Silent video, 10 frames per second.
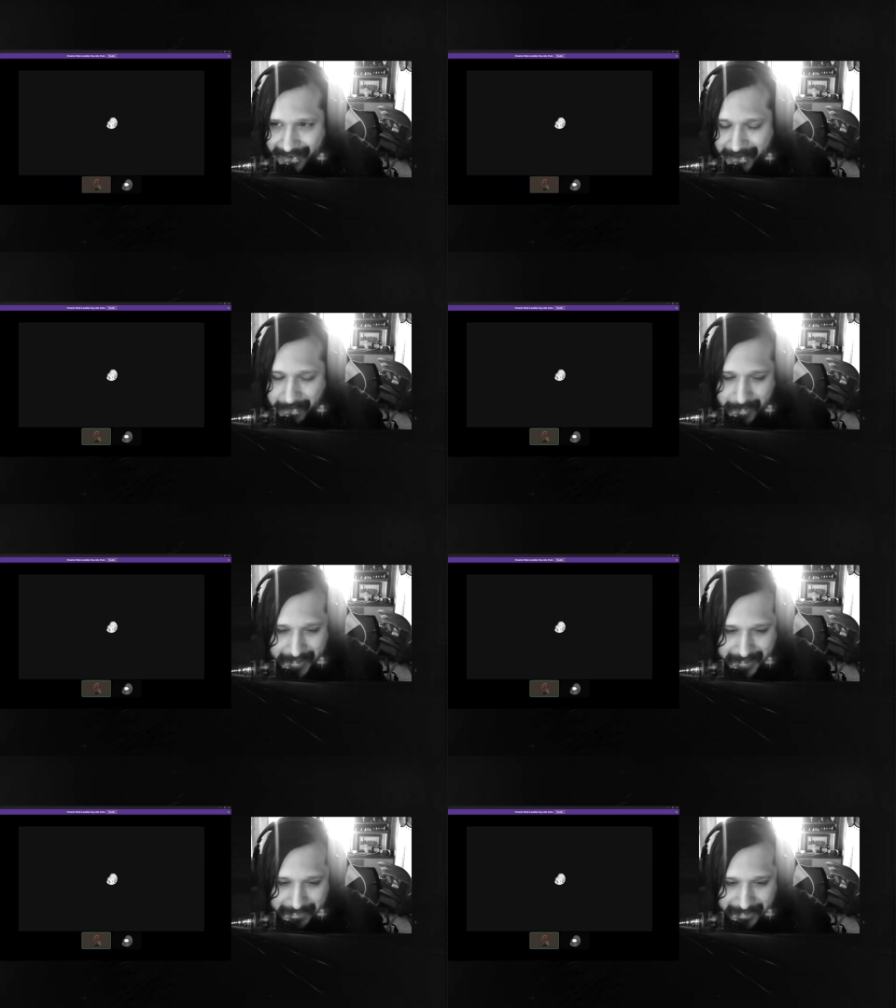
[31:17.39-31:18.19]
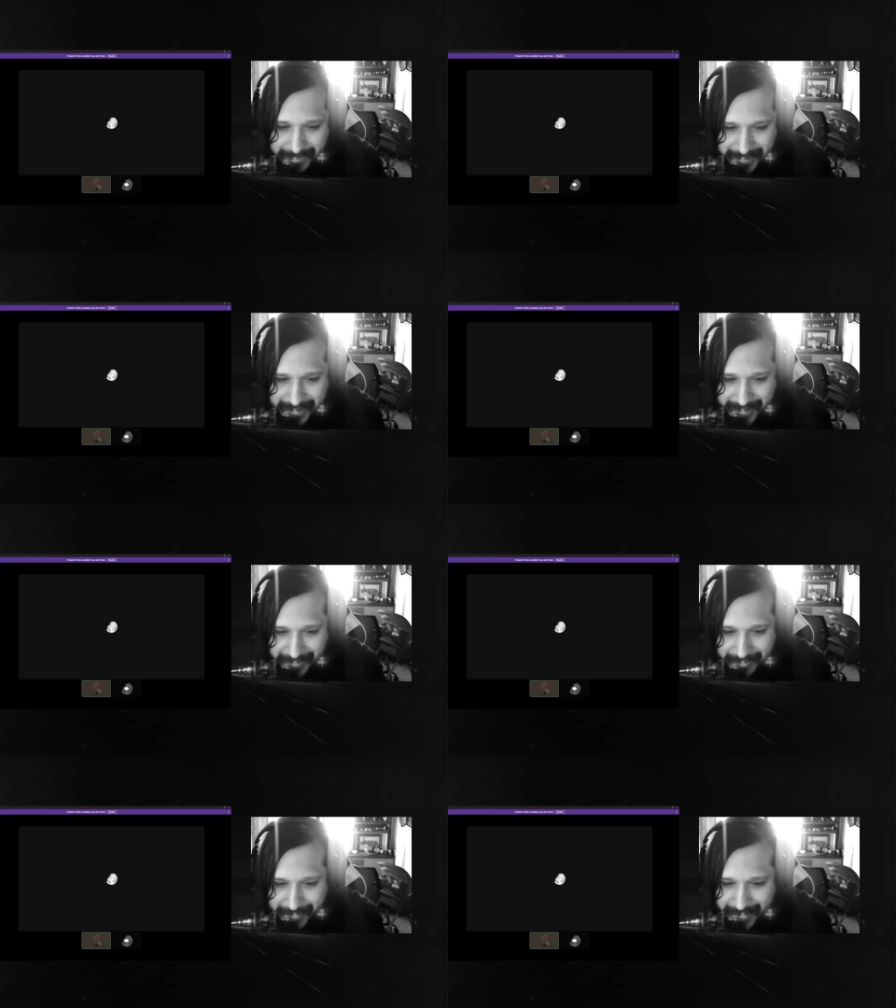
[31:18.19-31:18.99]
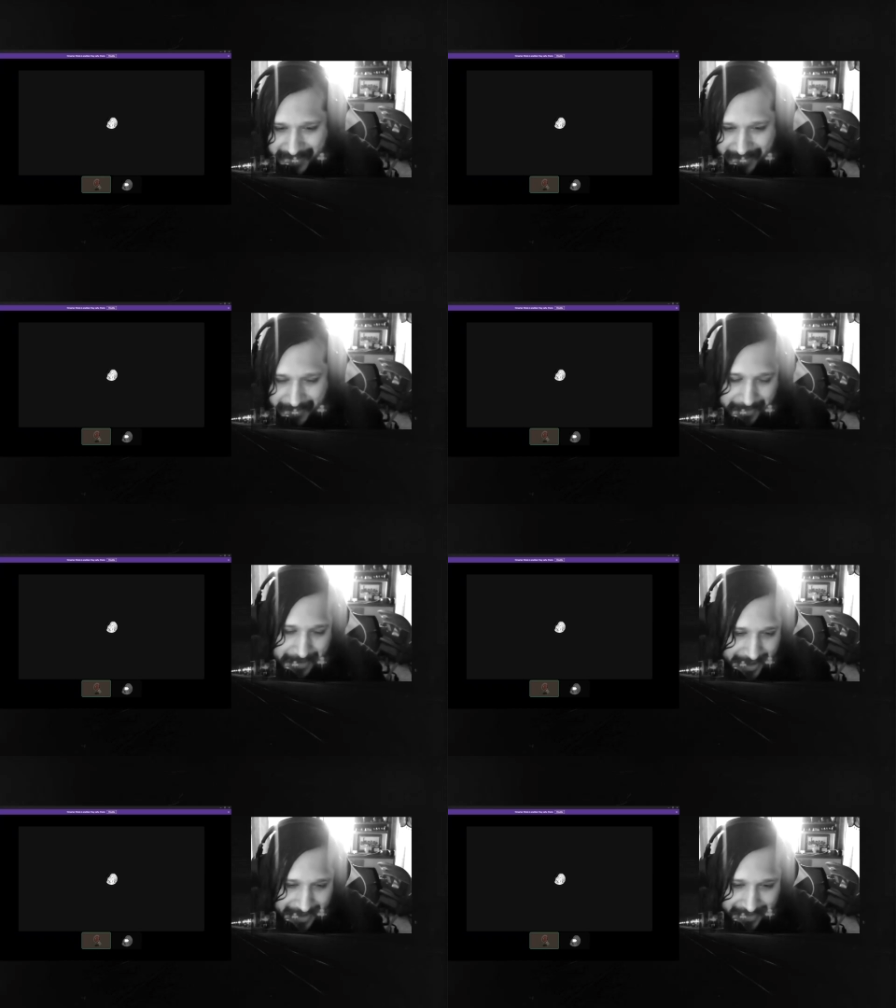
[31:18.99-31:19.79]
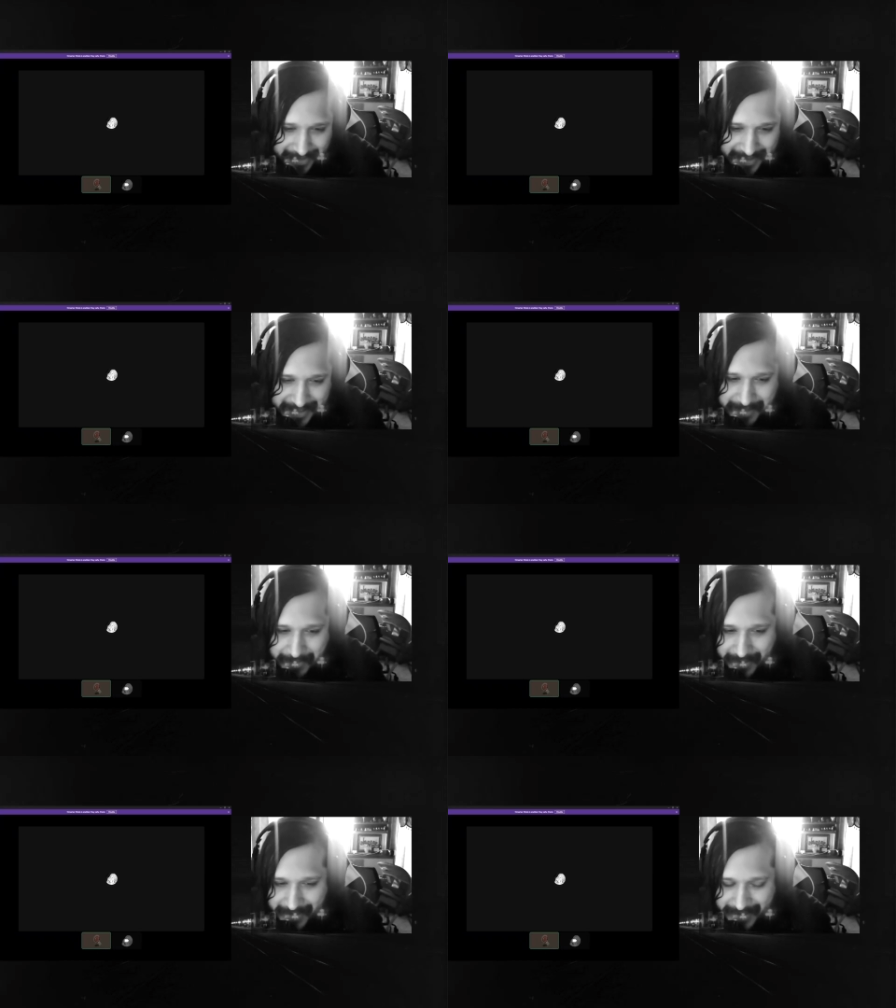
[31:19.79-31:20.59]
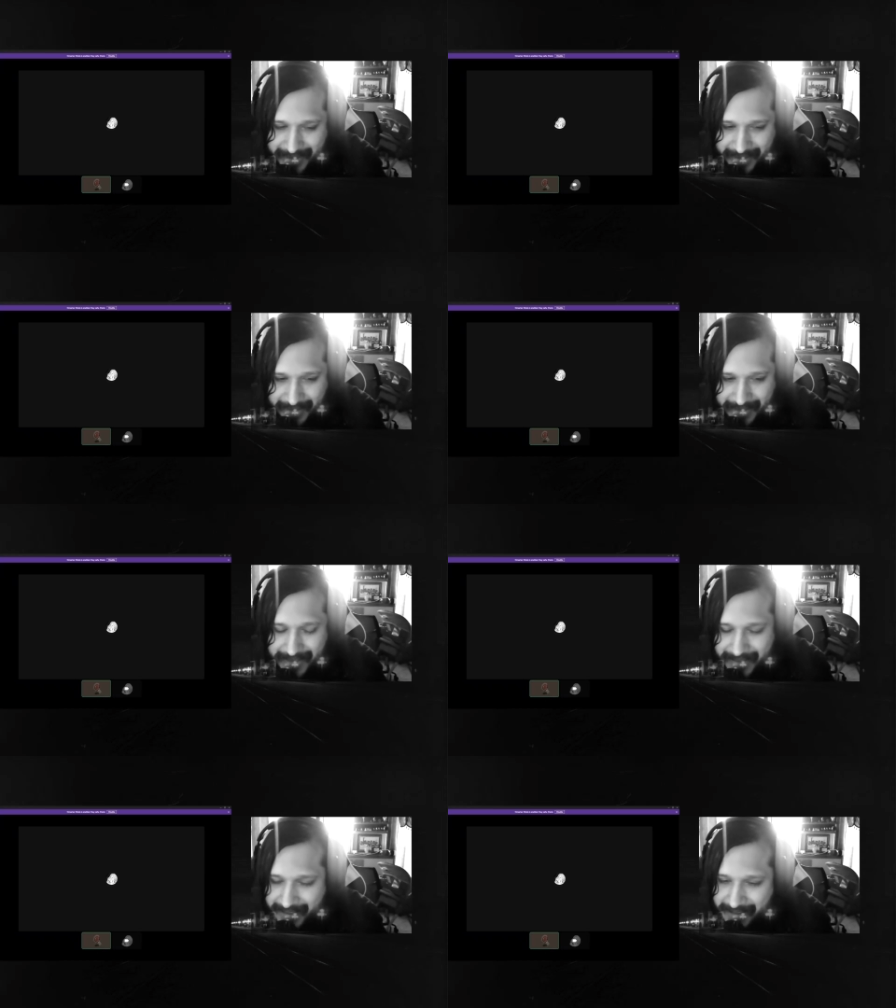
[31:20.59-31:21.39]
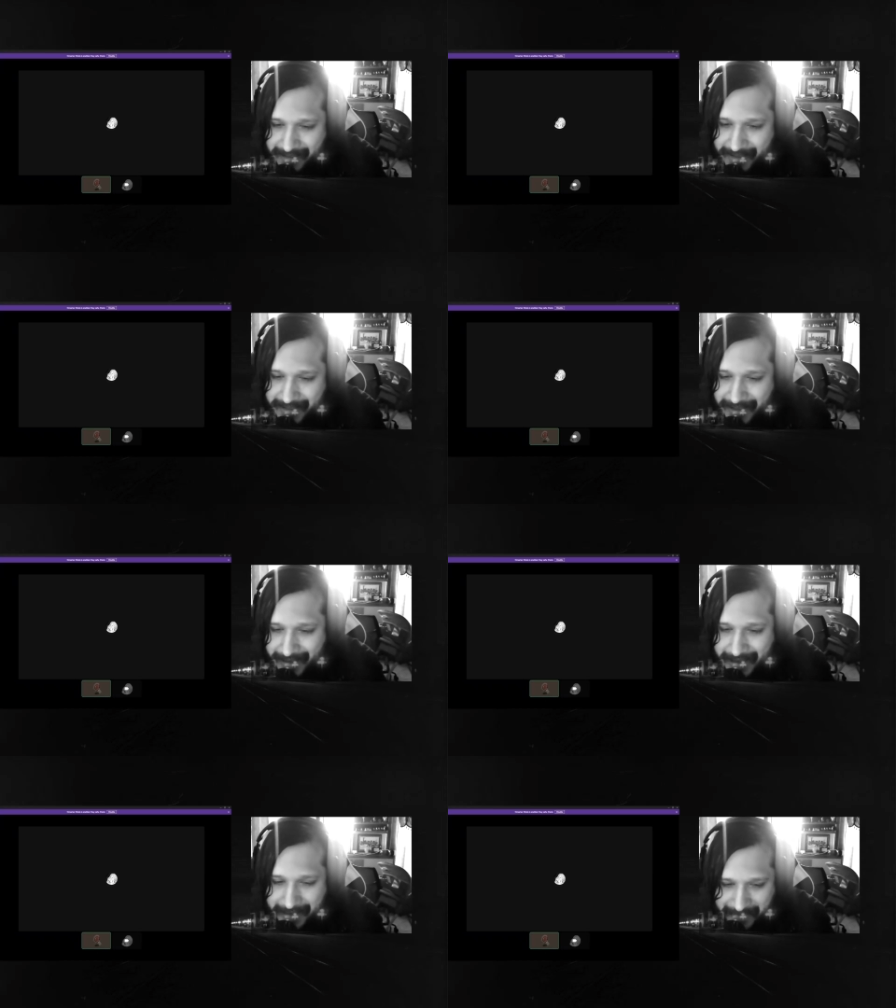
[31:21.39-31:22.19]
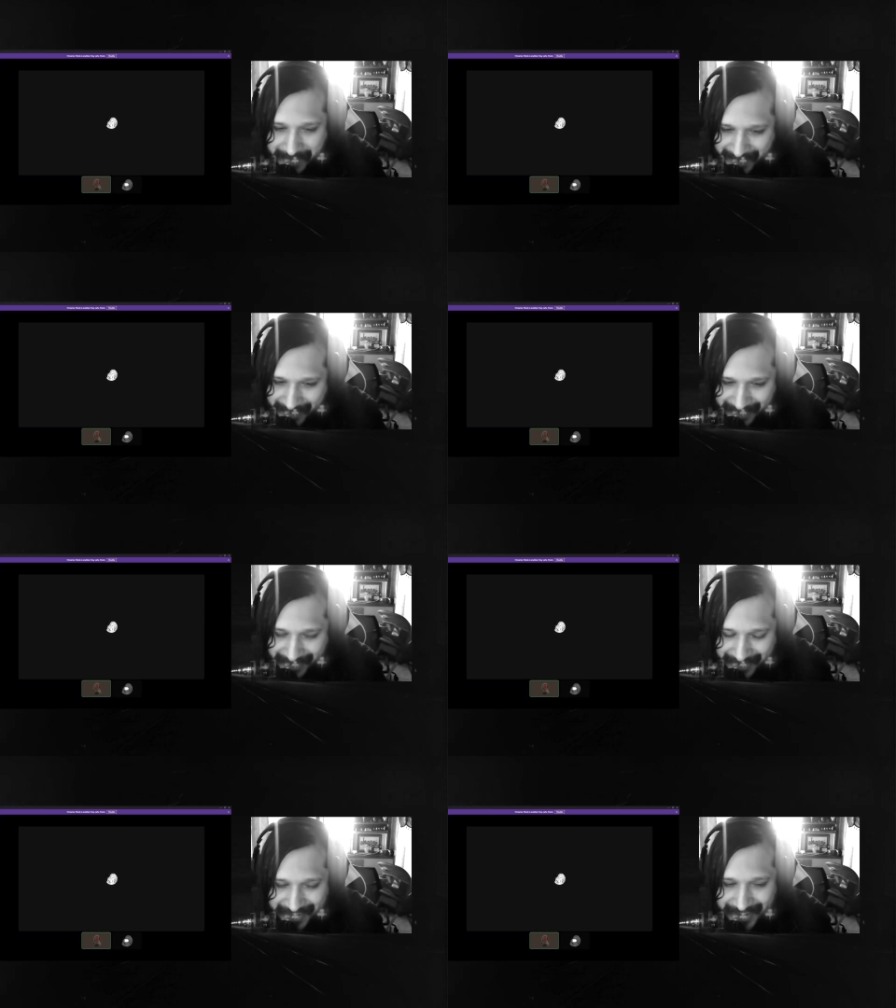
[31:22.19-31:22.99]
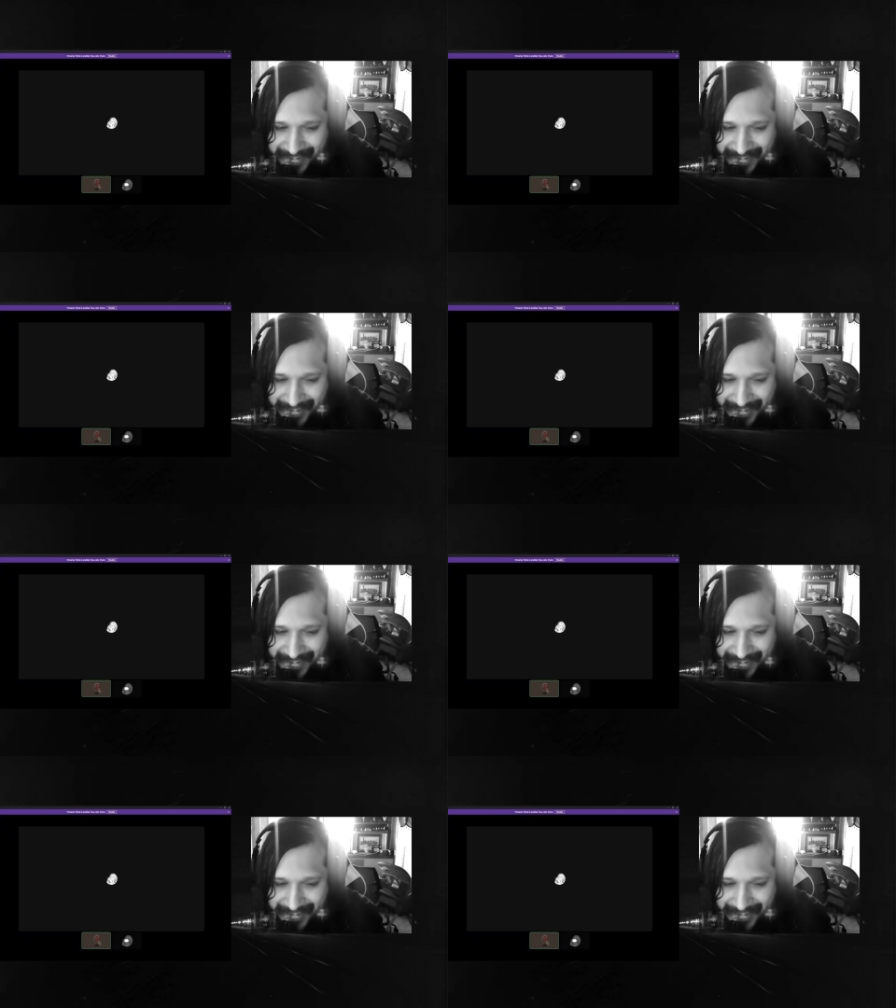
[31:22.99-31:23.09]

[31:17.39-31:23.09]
impossible to achieve because of a variety of reasons, but let's just let's just let's talk hypothetically, okay?